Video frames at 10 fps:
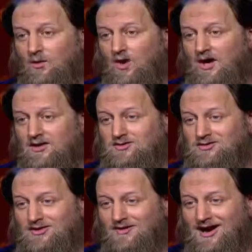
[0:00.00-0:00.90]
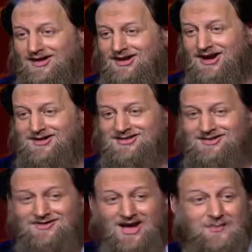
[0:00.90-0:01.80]
we're going to divide
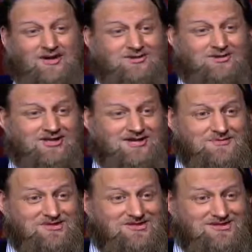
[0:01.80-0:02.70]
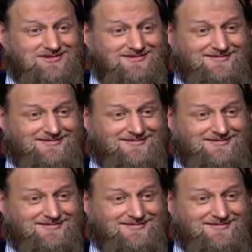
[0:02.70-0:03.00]
ourselves up into teams.